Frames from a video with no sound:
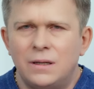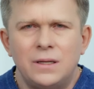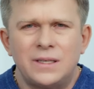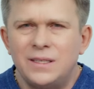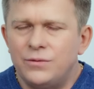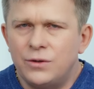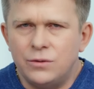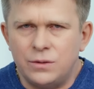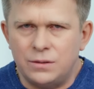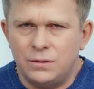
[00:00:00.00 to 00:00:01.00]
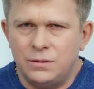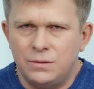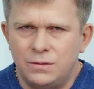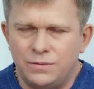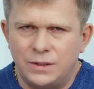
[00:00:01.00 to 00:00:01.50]
AllatRa doesn't fit
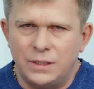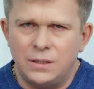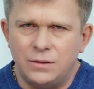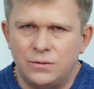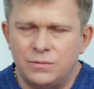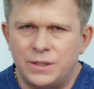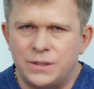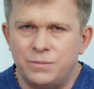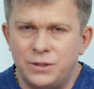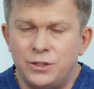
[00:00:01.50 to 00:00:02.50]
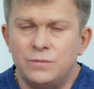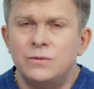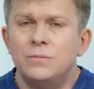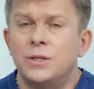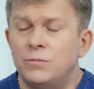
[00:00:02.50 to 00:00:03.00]
into such images.
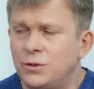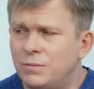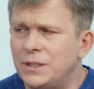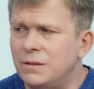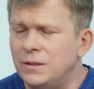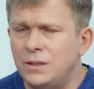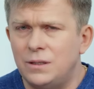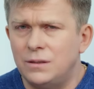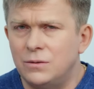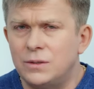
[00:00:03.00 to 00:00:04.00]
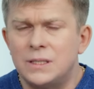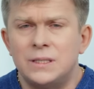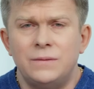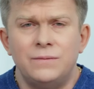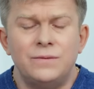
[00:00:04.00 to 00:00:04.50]
Why? Because we said,
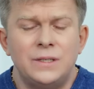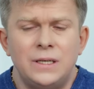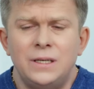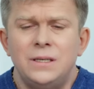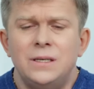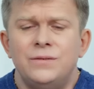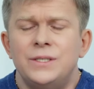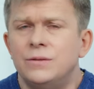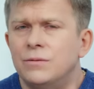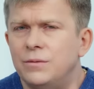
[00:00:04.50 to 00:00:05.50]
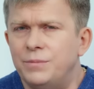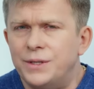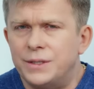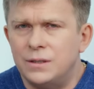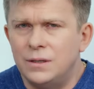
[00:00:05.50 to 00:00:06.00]
we have religions of the entire
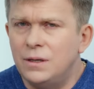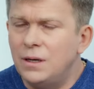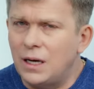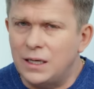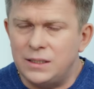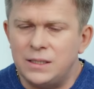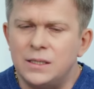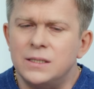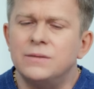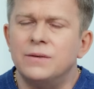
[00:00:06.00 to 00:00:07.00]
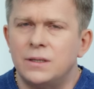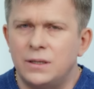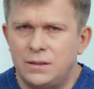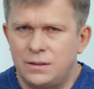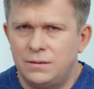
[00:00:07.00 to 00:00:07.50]
world. They are in
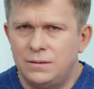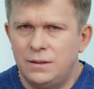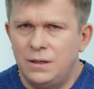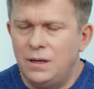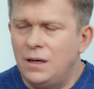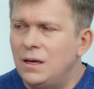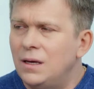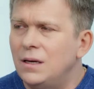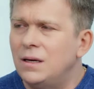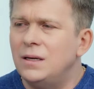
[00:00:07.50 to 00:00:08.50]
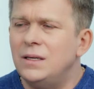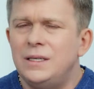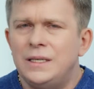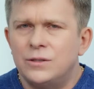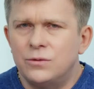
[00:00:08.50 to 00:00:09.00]
AllatRa.
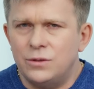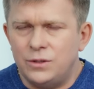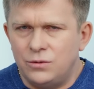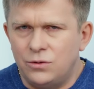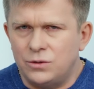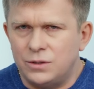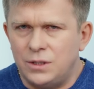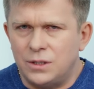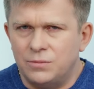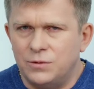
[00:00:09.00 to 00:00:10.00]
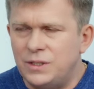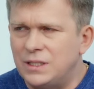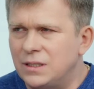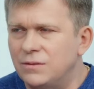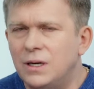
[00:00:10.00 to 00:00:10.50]
And no one should dictate to
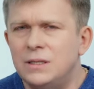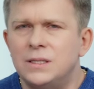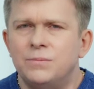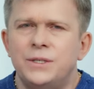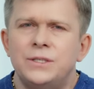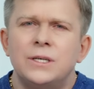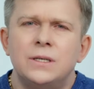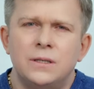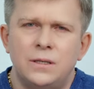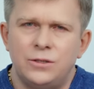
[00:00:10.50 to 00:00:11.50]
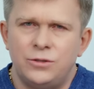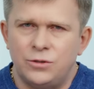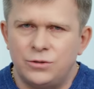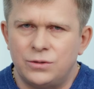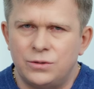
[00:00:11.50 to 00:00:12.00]
anyone, forbid or
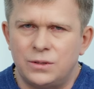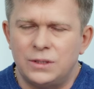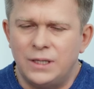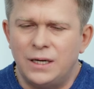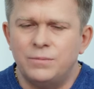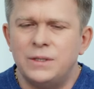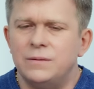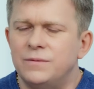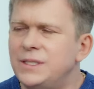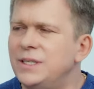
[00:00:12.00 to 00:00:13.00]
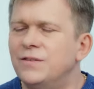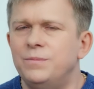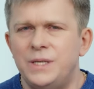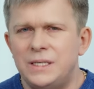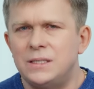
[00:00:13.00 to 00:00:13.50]
something else. Yes, we are
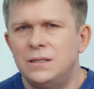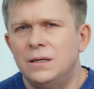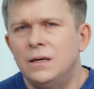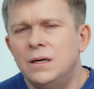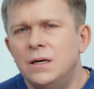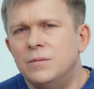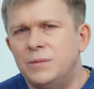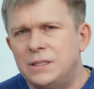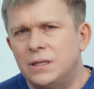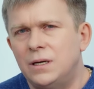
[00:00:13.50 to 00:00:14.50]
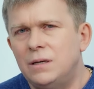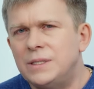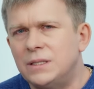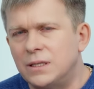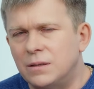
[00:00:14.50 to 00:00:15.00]
all together. We try
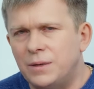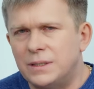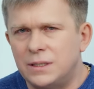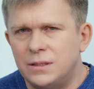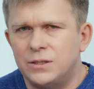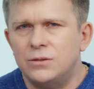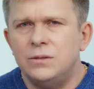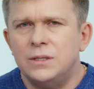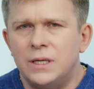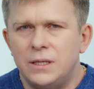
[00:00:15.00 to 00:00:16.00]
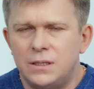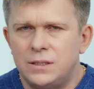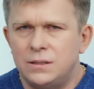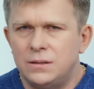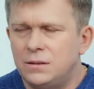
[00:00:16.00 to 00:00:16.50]
to get to the bottom of the truth.
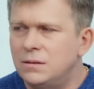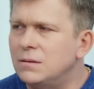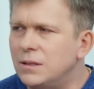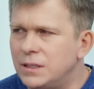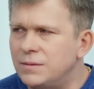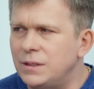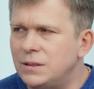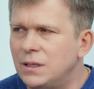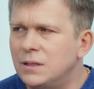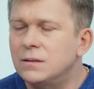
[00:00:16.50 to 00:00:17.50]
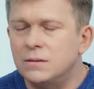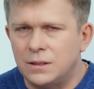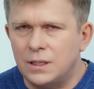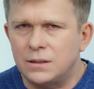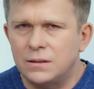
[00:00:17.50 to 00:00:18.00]
Don't we?
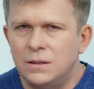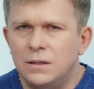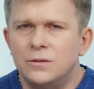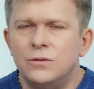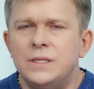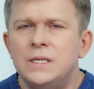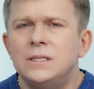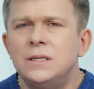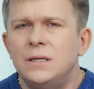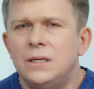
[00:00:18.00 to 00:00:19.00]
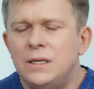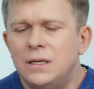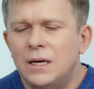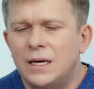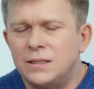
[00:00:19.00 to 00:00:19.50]
We do. But there
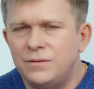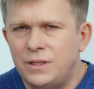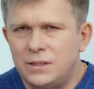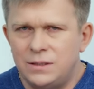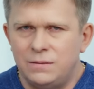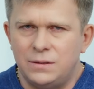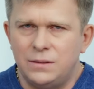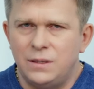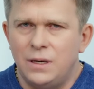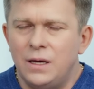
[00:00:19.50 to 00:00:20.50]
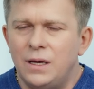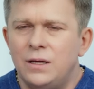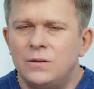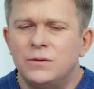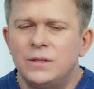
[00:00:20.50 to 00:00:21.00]
are responsible persons.
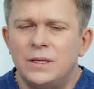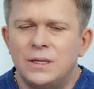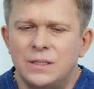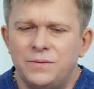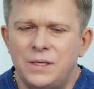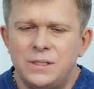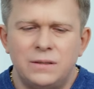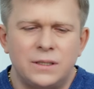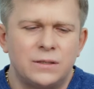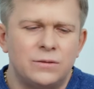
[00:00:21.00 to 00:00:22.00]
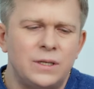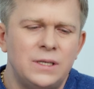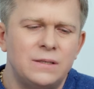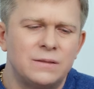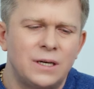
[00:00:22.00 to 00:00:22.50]
And these responsible
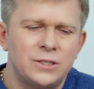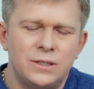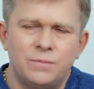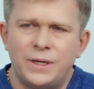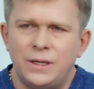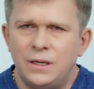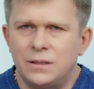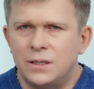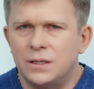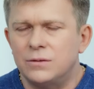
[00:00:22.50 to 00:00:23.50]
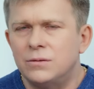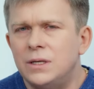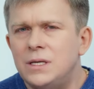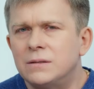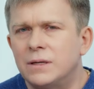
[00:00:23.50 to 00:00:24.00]
persons, who are in every project,
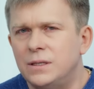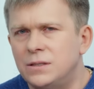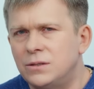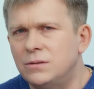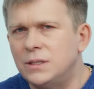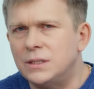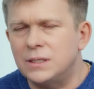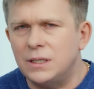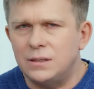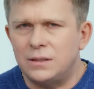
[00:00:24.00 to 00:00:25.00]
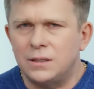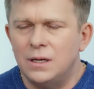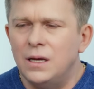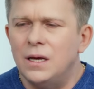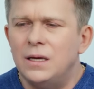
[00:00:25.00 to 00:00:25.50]
who are in coordination
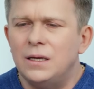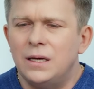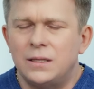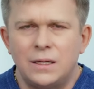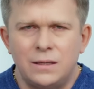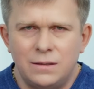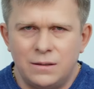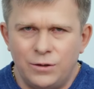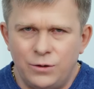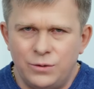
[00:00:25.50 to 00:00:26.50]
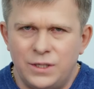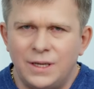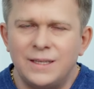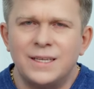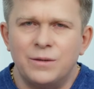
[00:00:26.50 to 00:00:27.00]
centers, these are people,
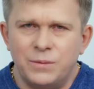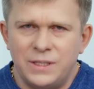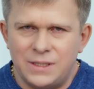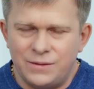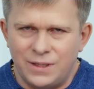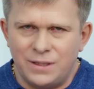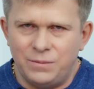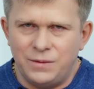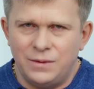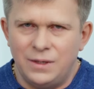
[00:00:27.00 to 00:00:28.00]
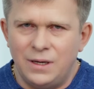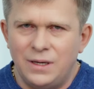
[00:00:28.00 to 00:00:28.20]
these are all of us.